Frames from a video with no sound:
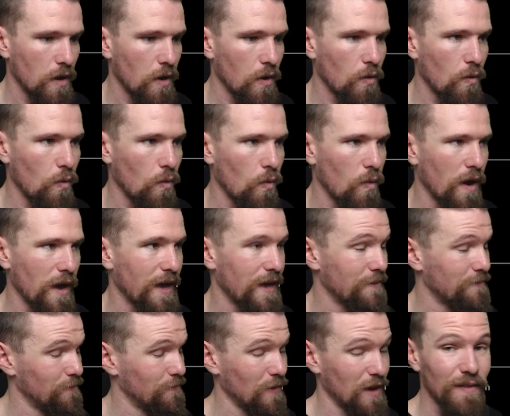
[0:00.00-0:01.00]
Oh,
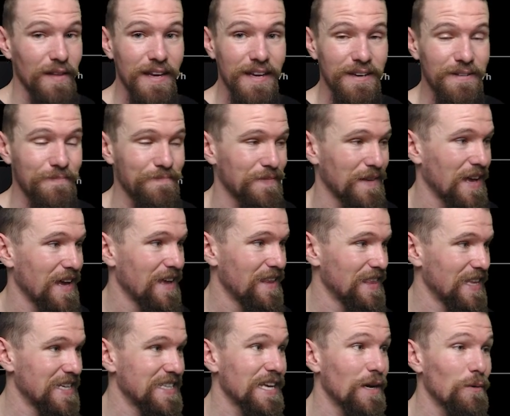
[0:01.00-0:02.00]
well,
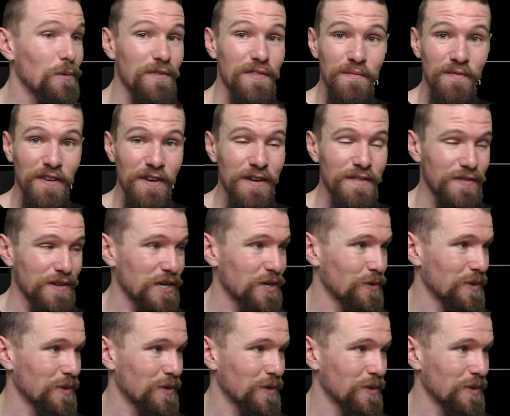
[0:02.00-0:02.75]
they dealt with him very, very